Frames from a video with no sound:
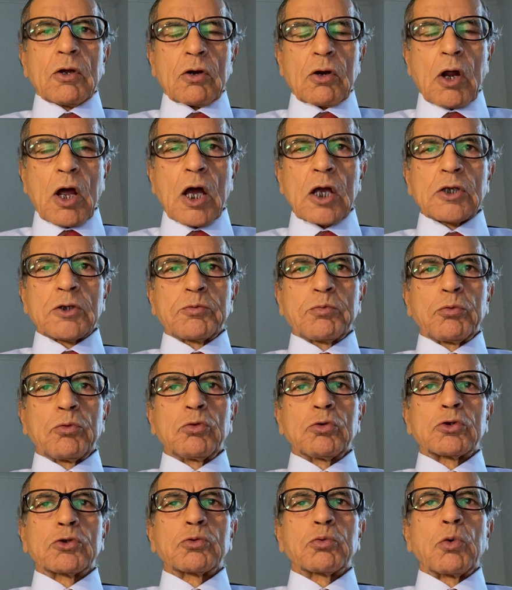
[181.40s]

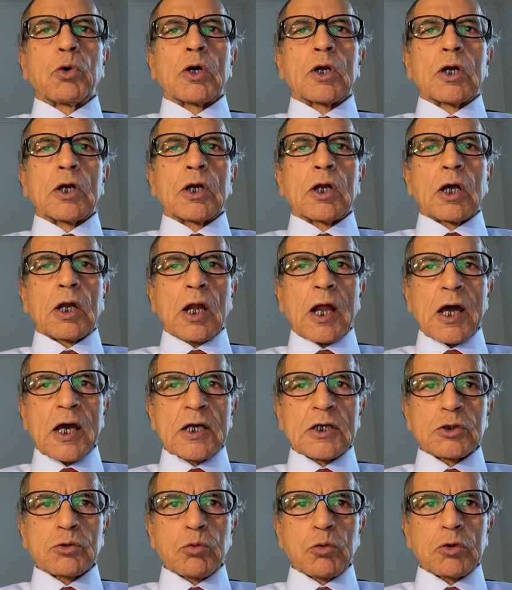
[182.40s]
Rajputs were in
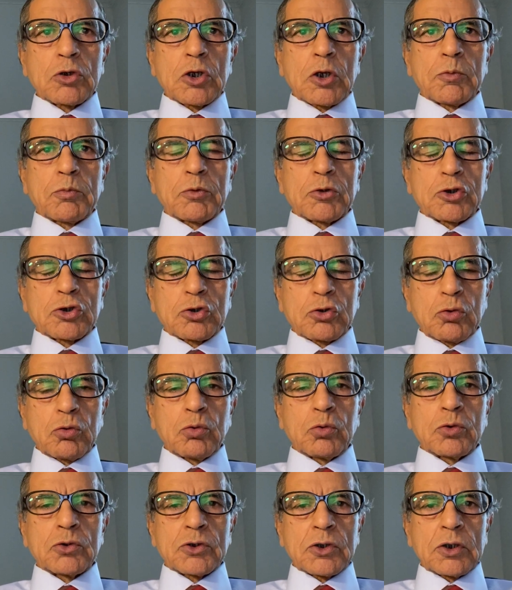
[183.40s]
alliance with the
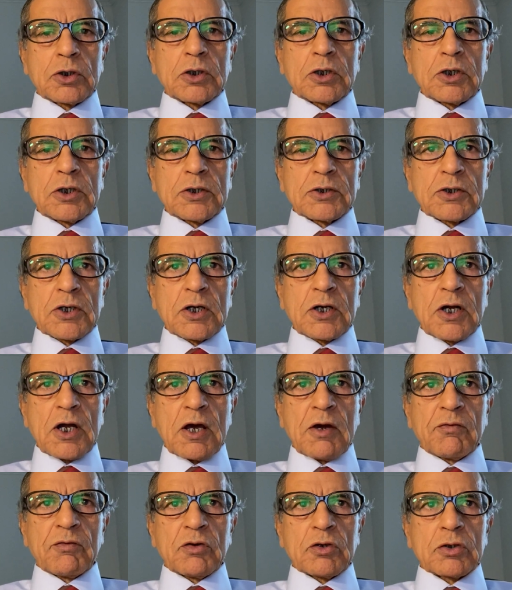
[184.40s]
Pashtuns in these
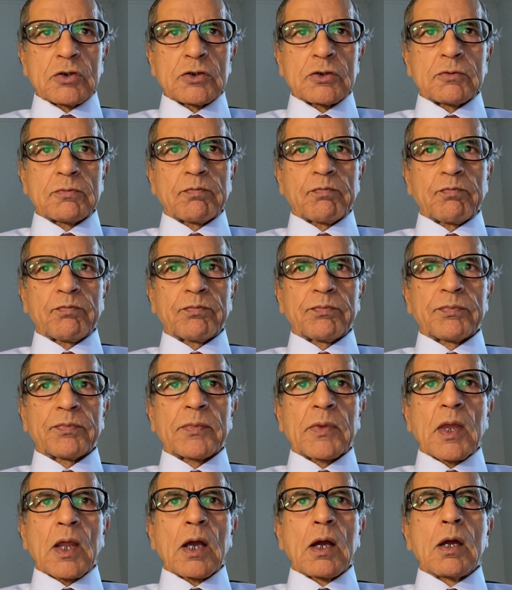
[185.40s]
endeavors.
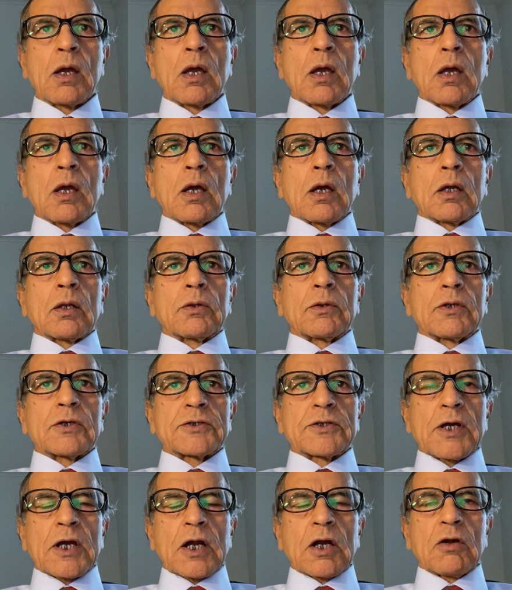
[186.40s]
The
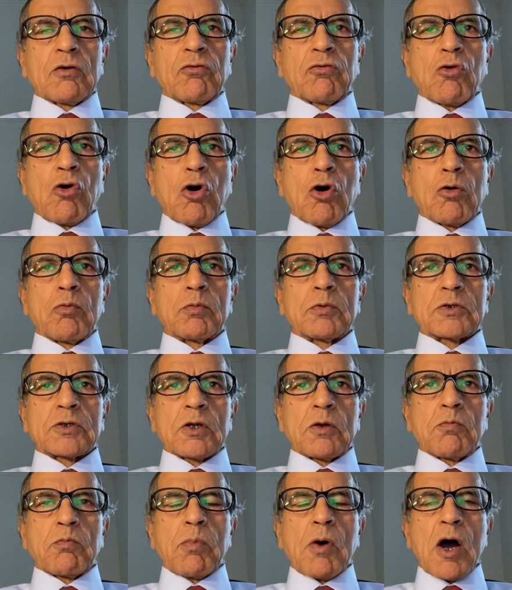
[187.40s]
second form is
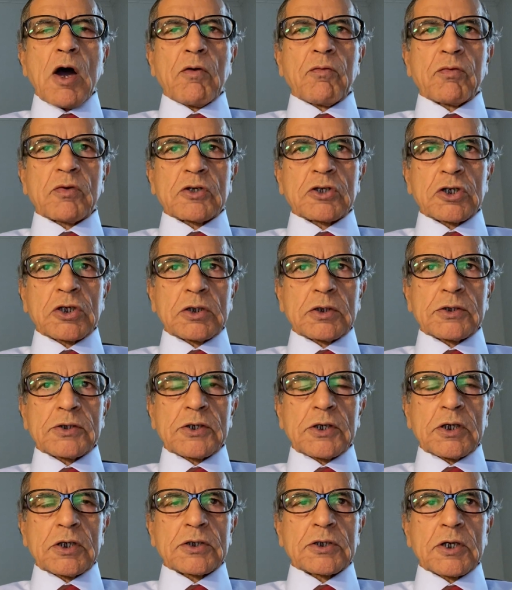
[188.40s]
impoverishing
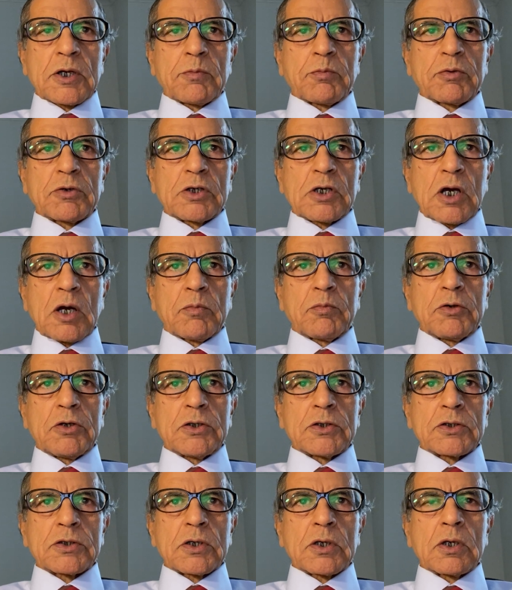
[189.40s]
Sikhs and
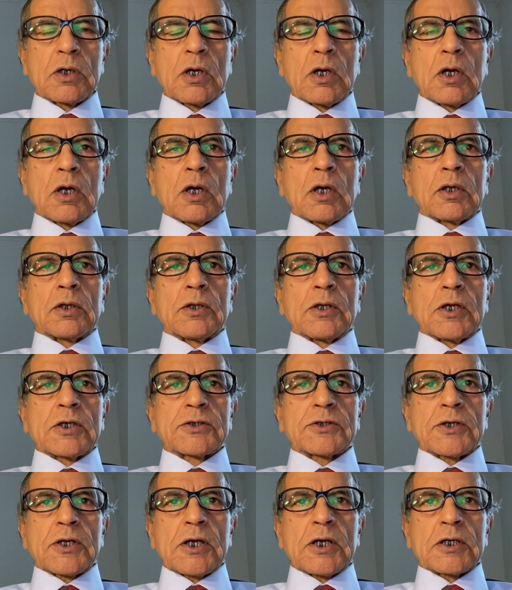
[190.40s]
Punjabis.
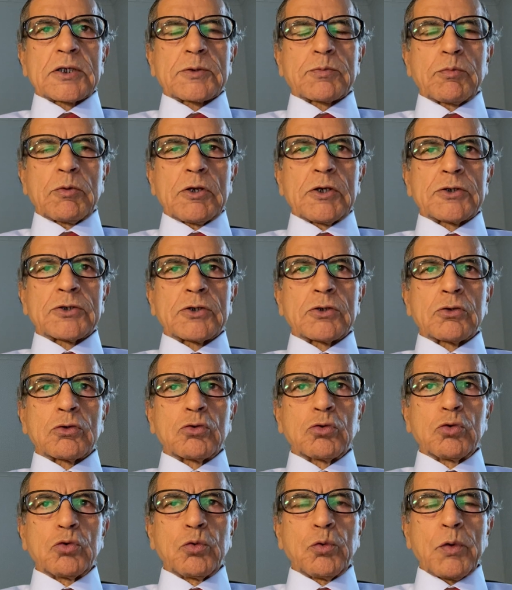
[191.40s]
This takes place in
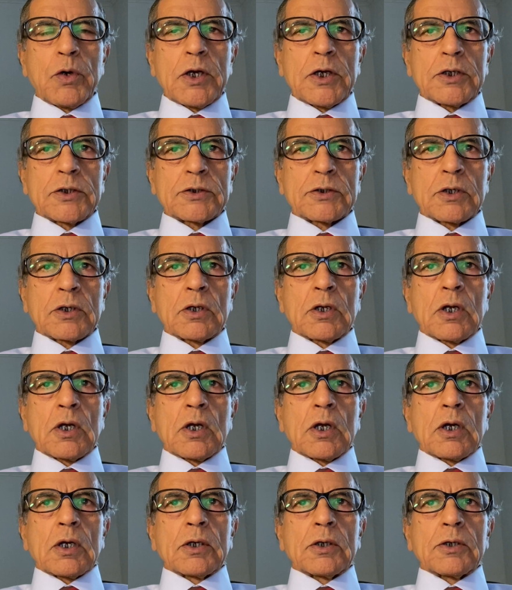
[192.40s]
two ways:
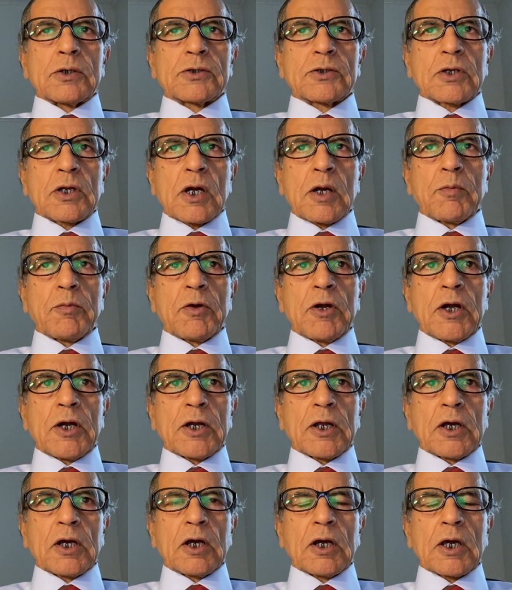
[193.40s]

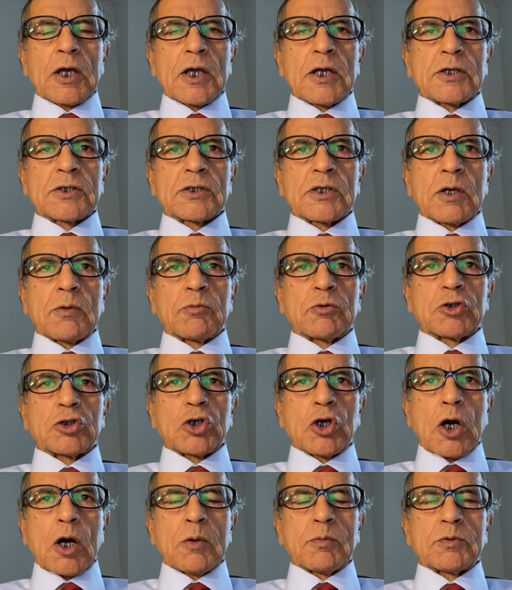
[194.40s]
discriminating against them in
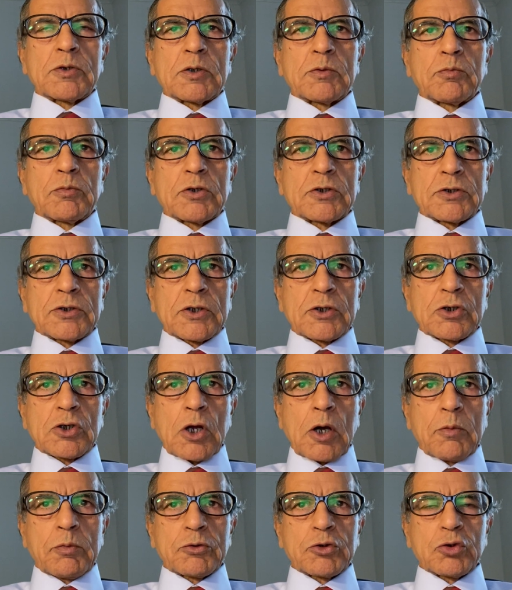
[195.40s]
jobs and business
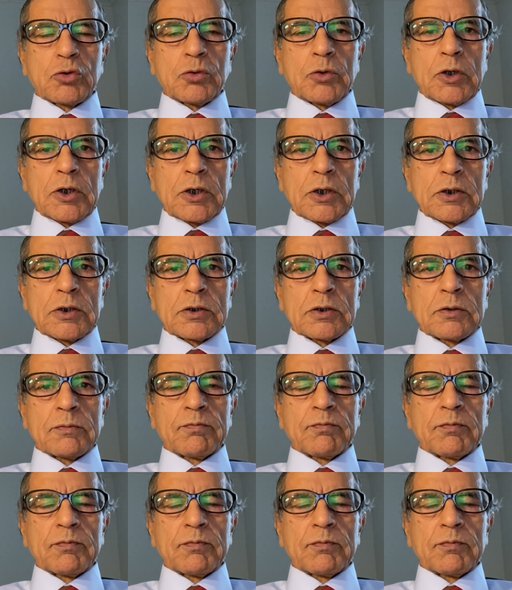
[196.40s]
opportunities.